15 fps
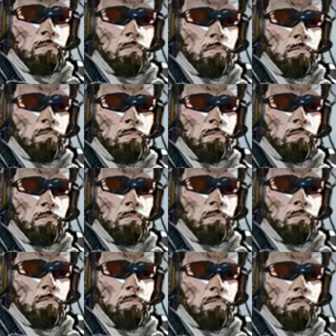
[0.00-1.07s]

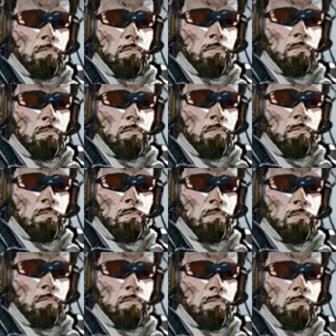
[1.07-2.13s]

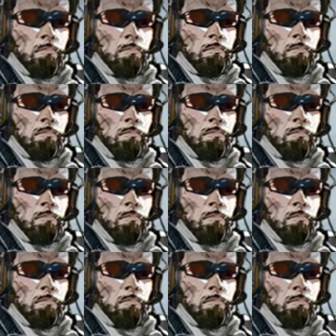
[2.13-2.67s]
(silent)